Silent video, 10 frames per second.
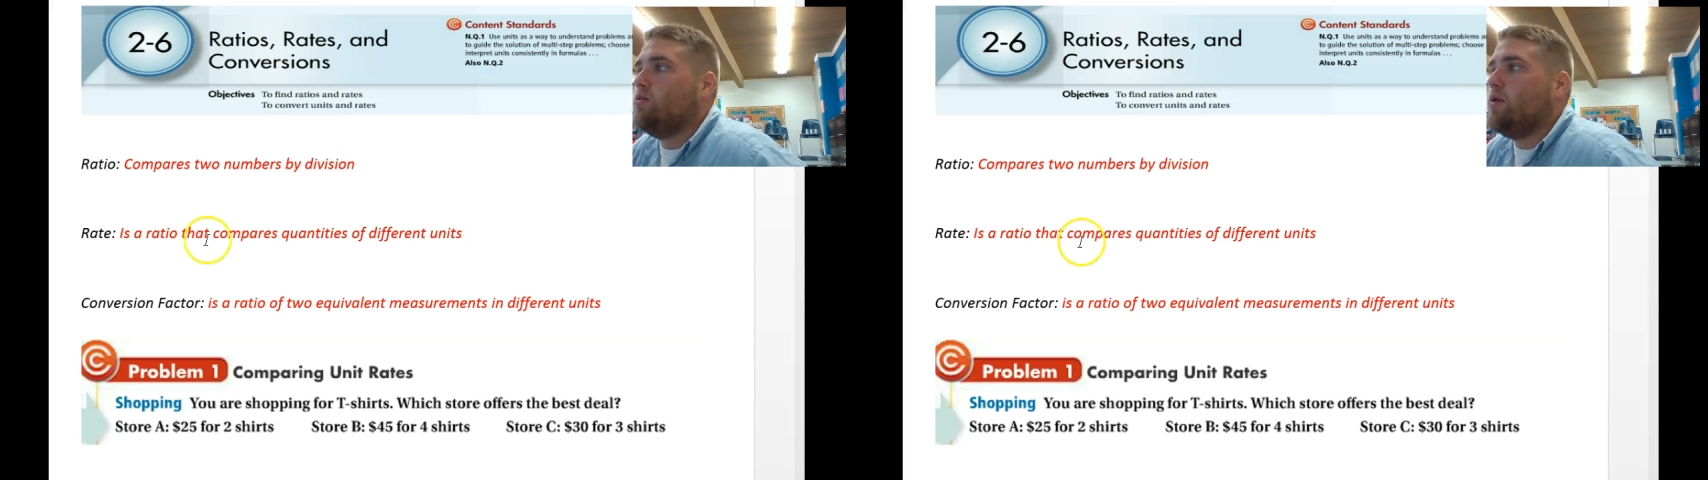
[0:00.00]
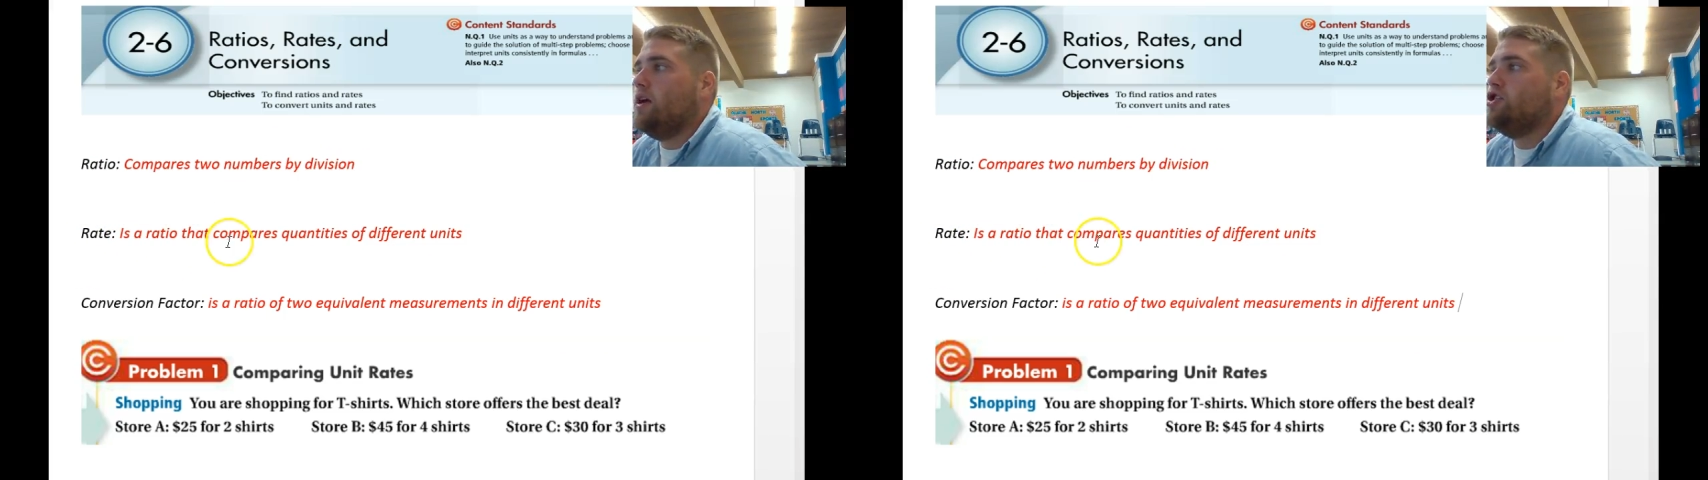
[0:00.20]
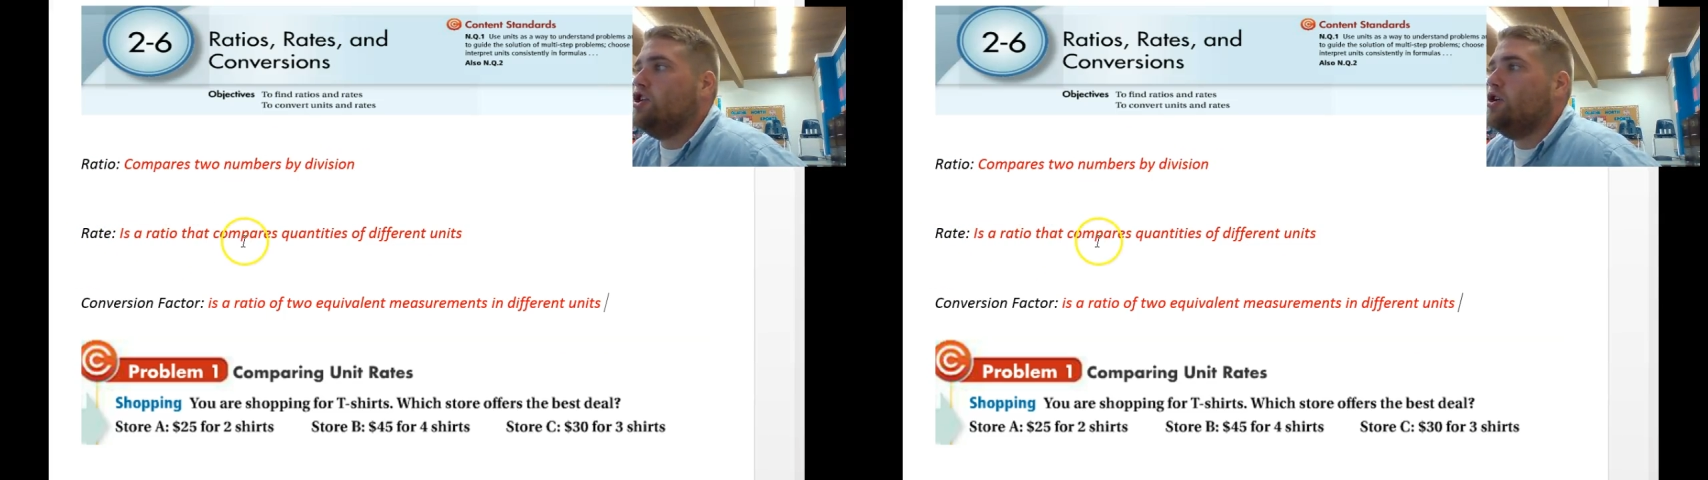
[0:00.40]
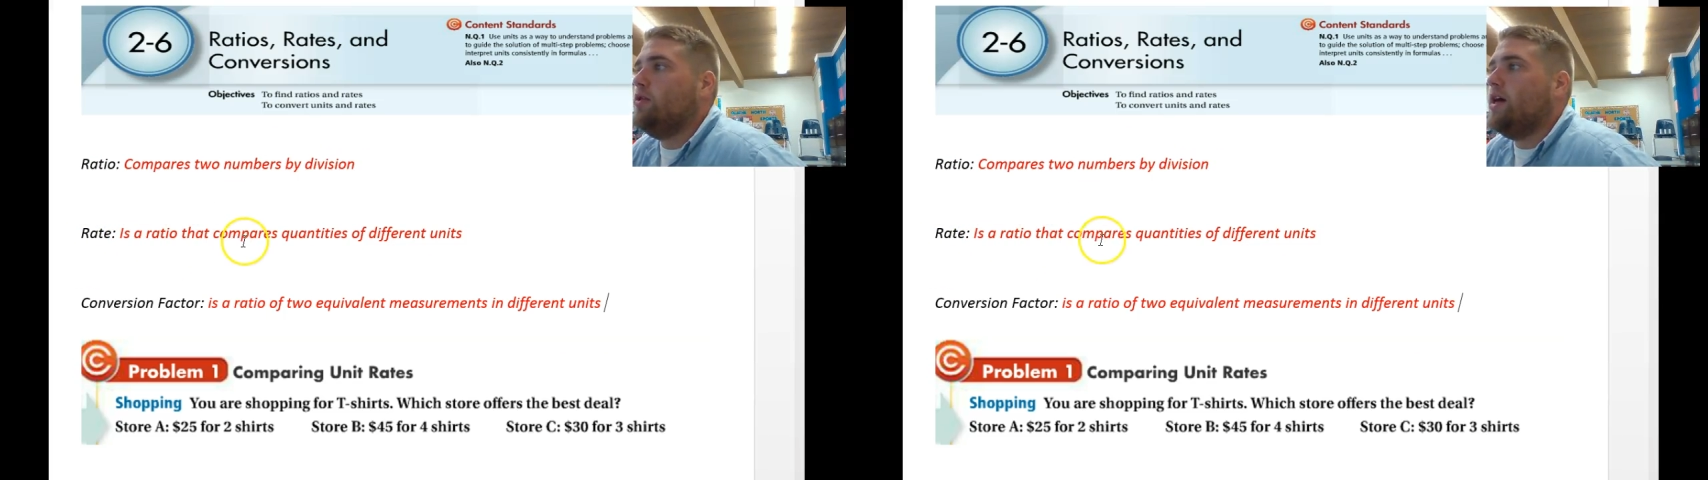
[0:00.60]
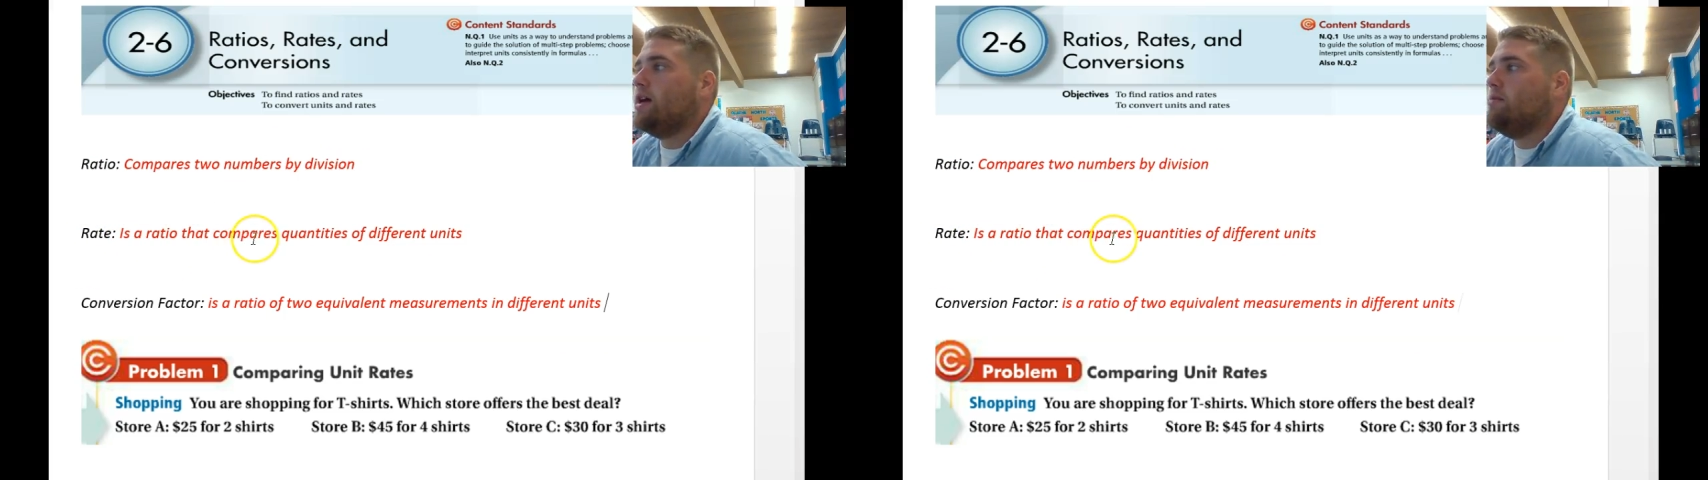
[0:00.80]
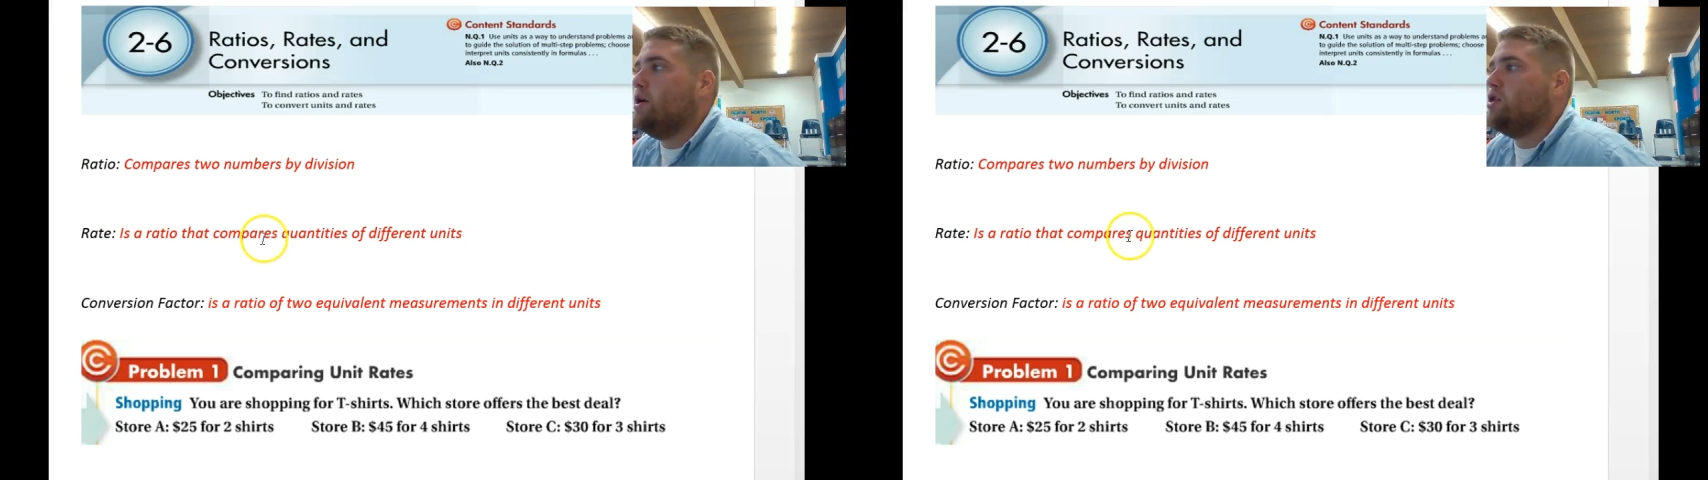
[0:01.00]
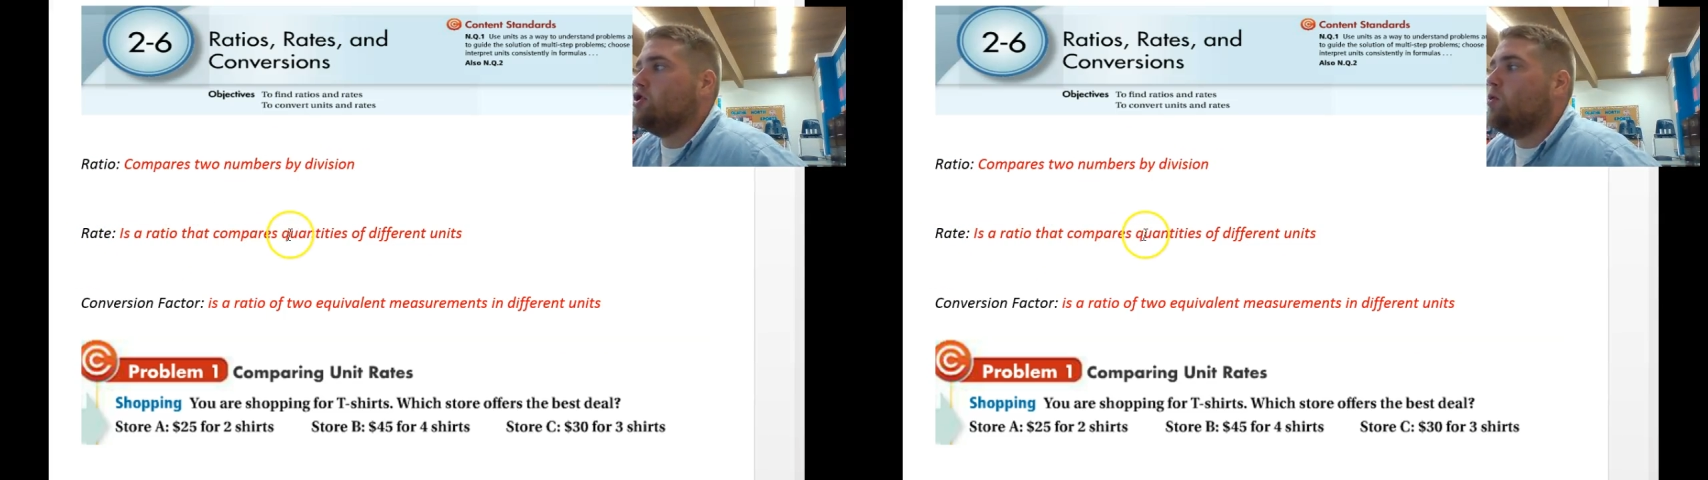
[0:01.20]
ratio that compares